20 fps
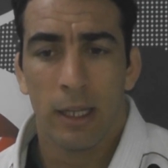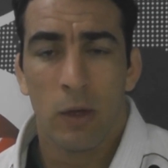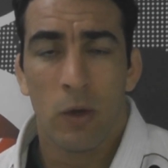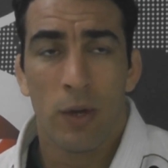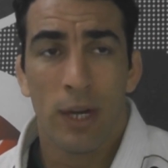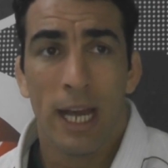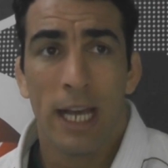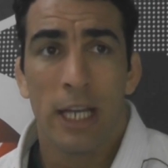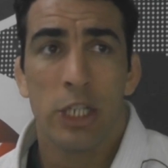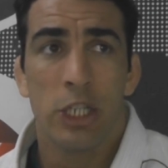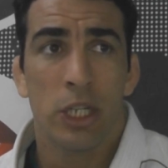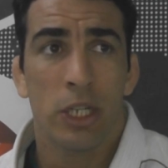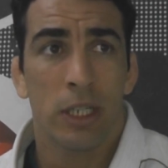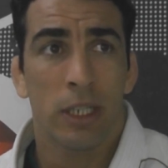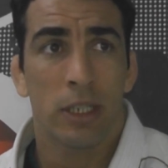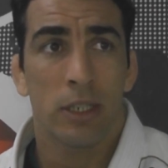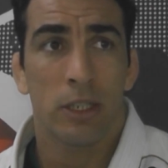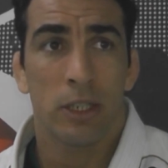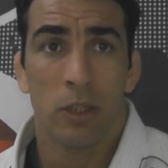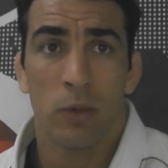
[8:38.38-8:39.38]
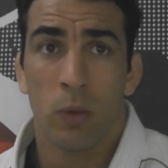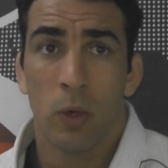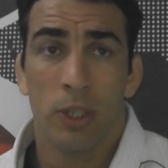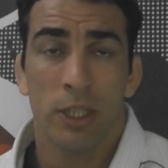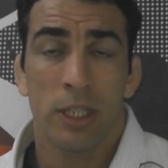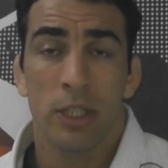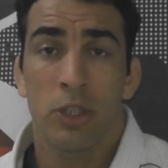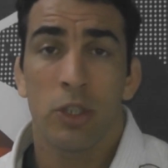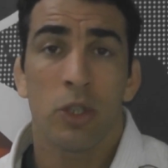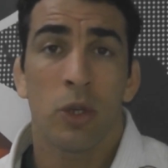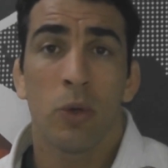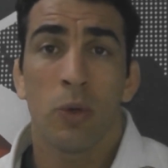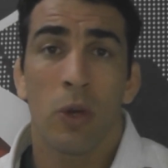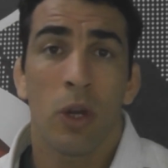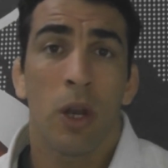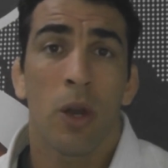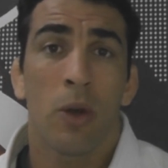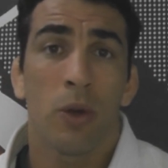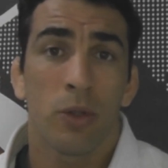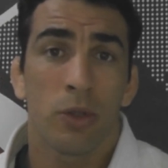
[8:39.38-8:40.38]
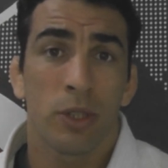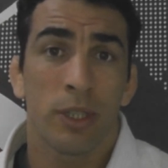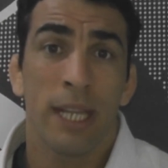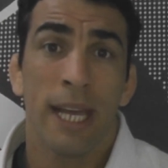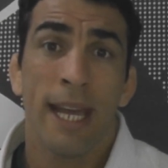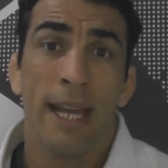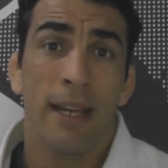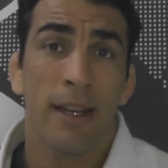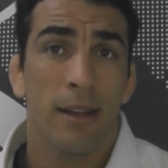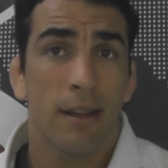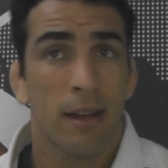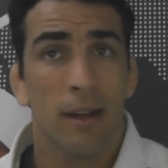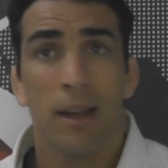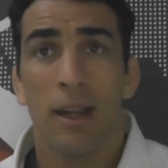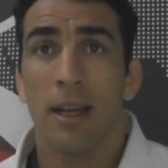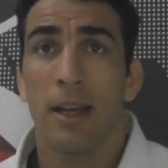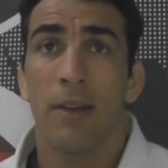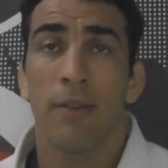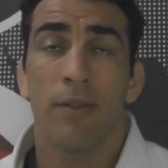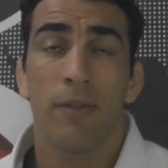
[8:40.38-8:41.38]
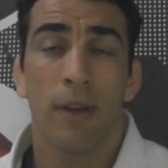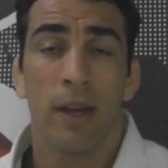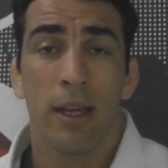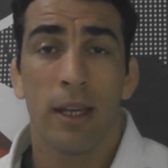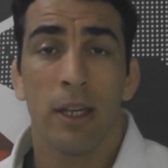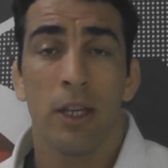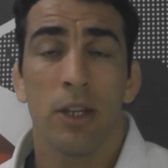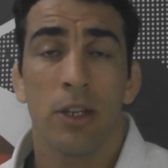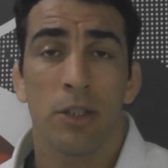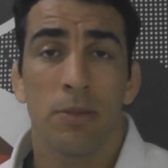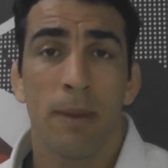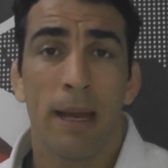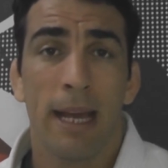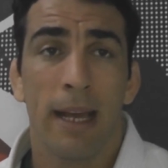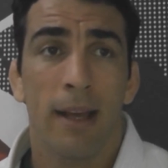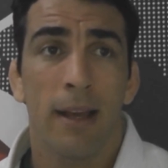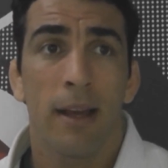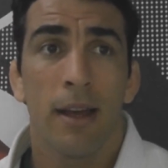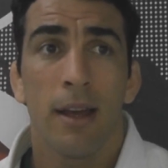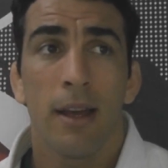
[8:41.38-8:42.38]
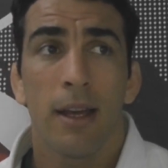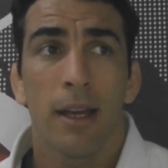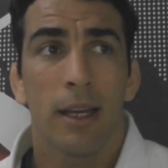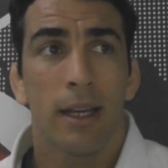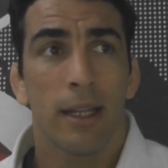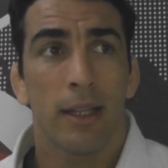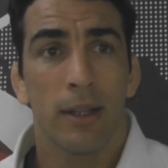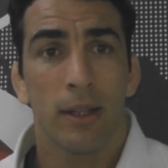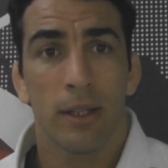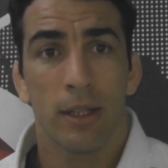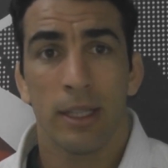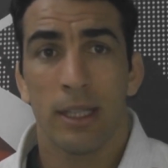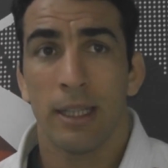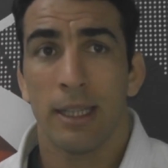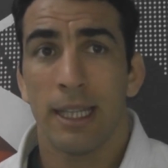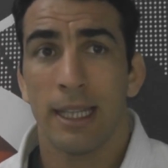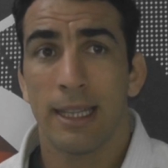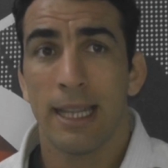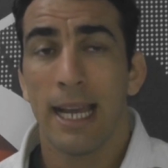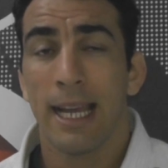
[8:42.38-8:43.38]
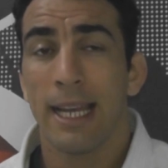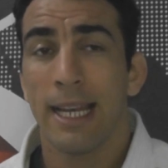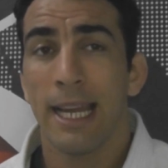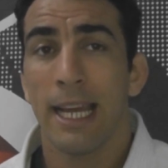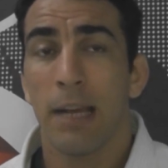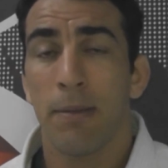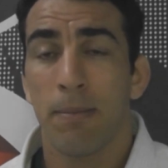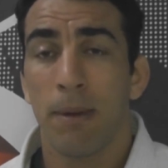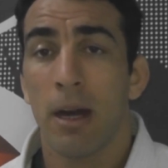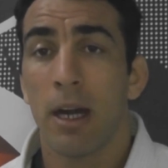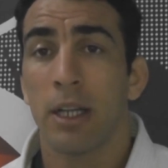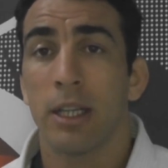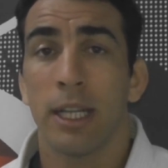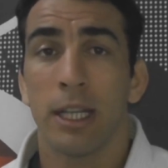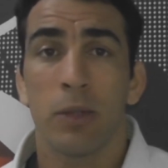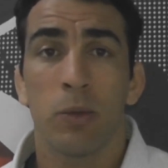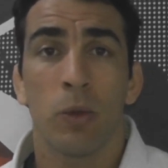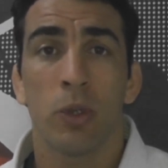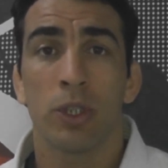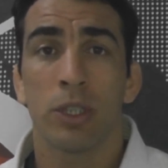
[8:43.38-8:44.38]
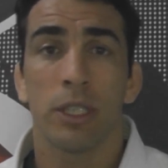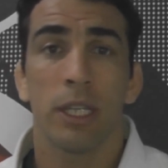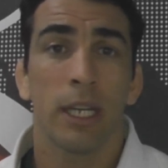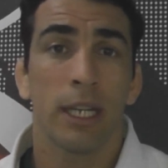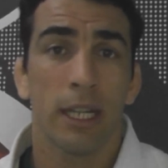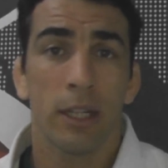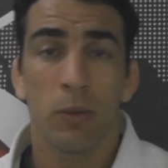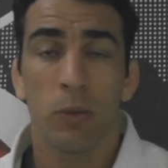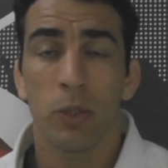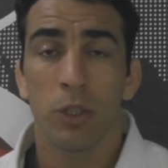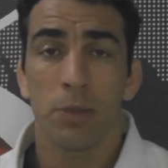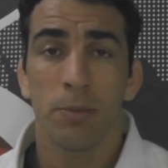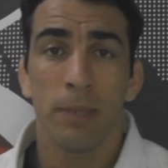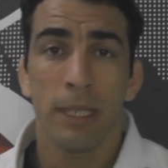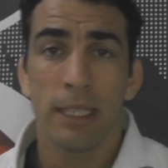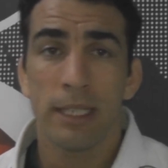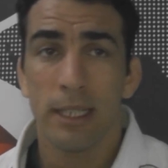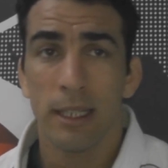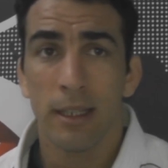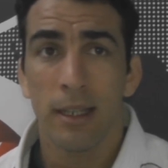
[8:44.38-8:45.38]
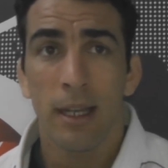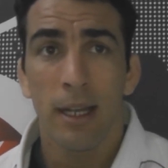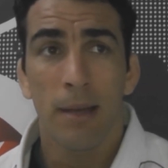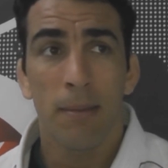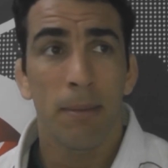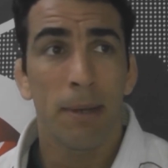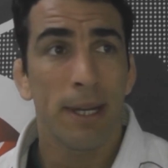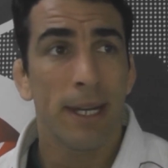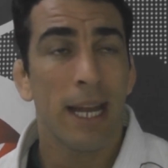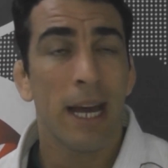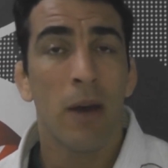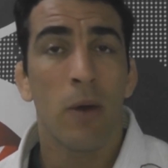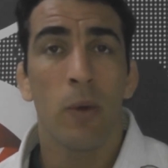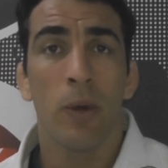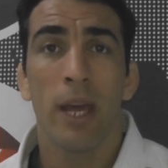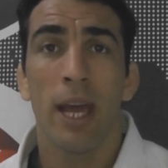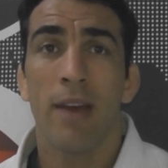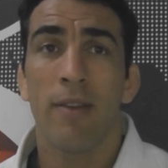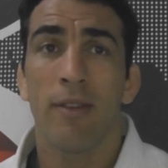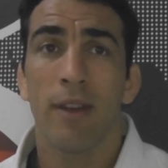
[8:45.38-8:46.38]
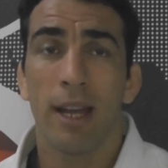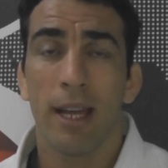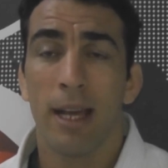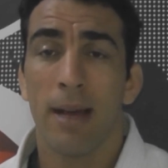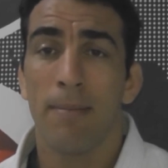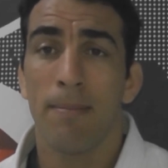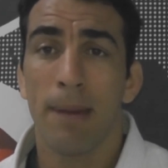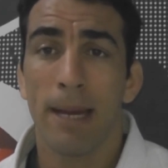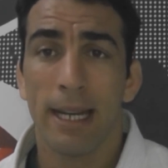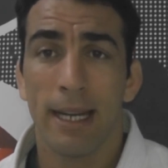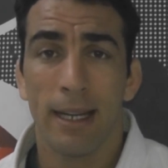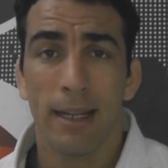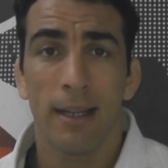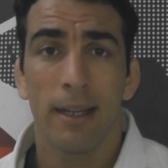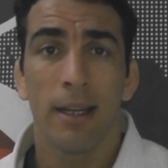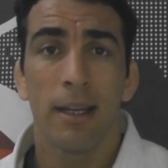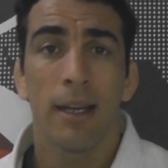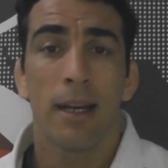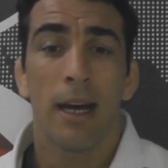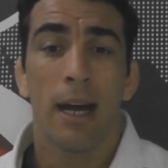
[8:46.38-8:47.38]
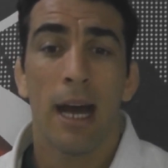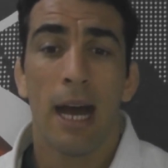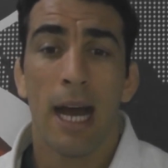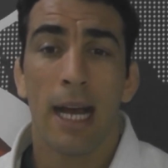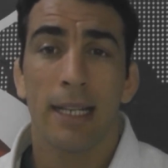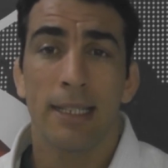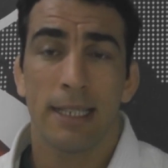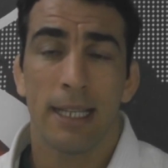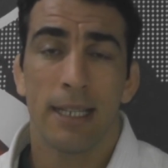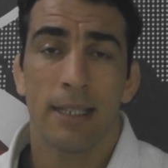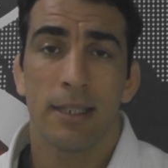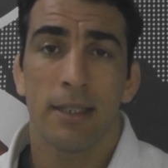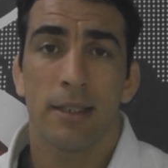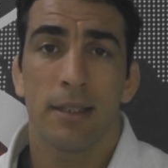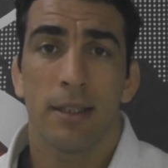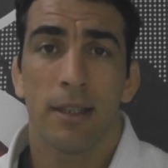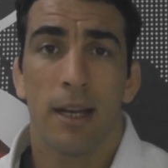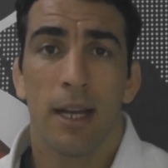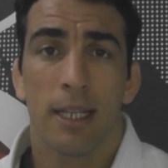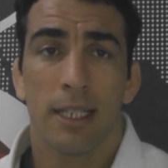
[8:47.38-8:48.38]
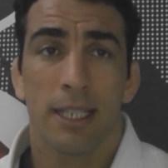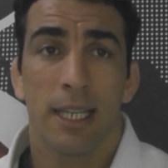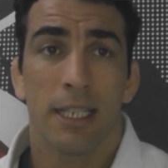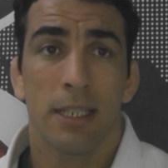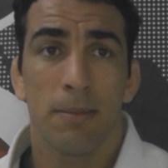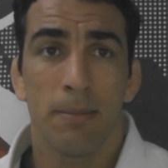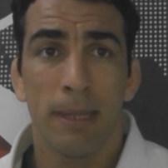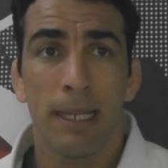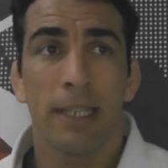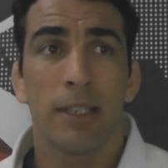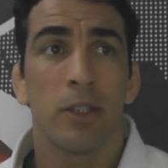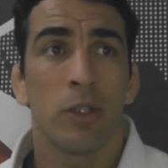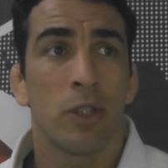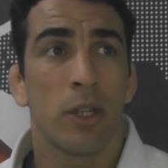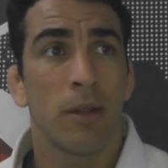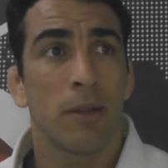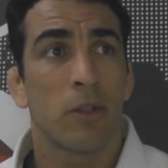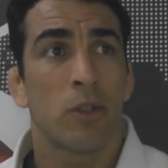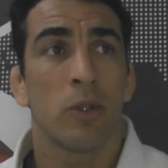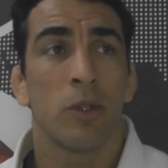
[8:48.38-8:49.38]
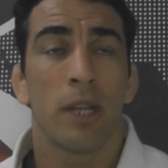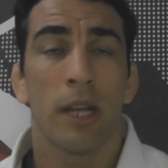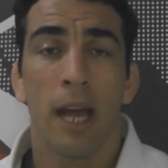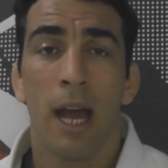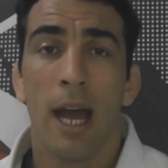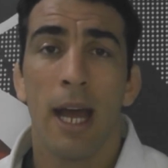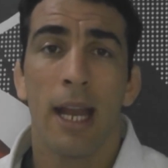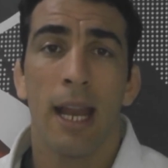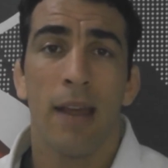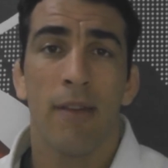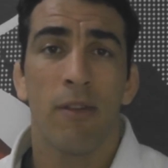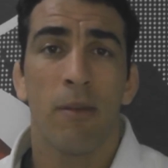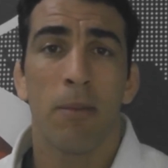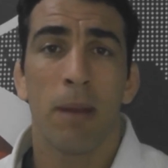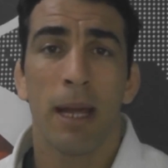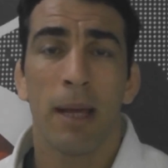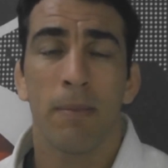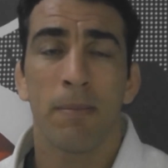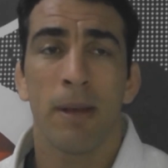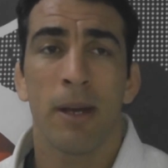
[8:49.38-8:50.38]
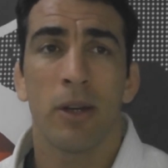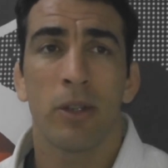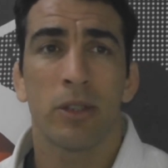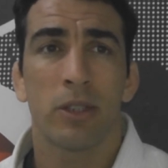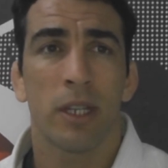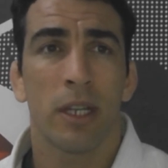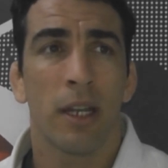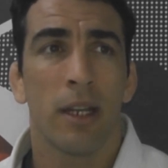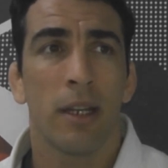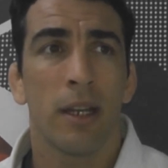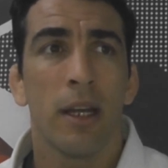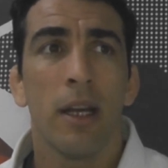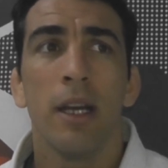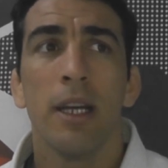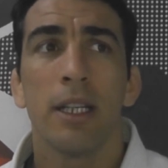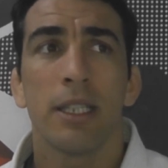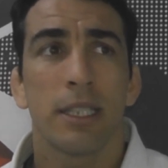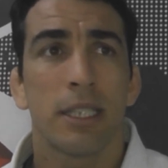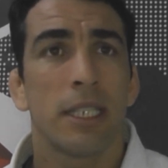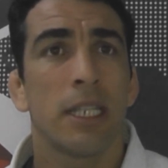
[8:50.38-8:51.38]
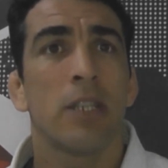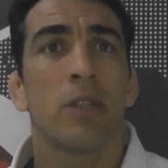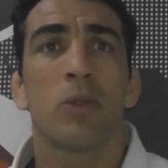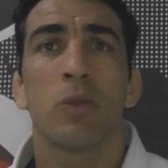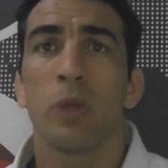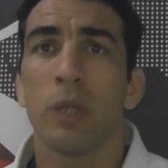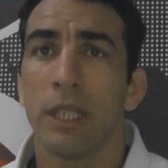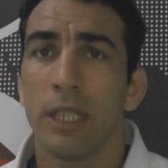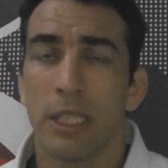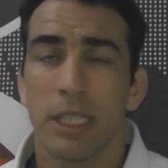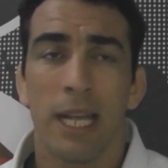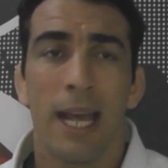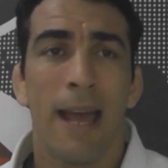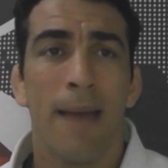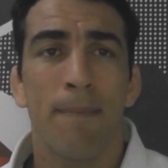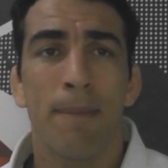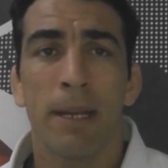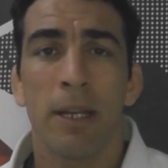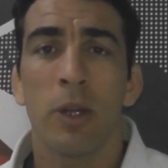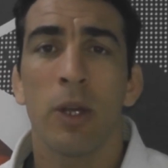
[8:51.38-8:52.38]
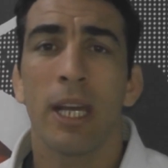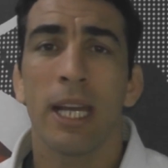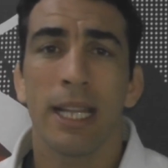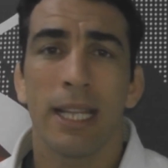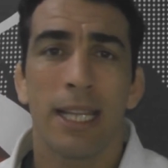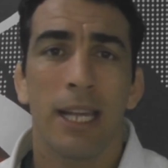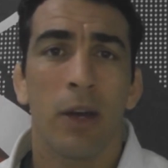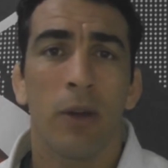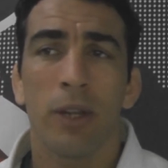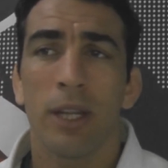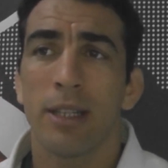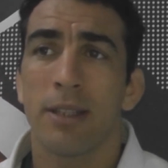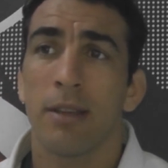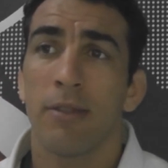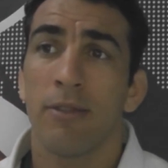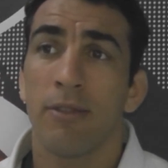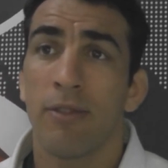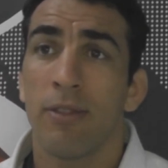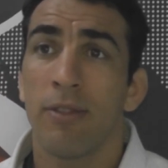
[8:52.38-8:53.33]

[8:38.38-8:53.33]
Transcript: connections wasn't so close then, like years back, the technique part that was missing. But now we have like a better accessibility to the high level black belts, and then since when this happened, you can tell that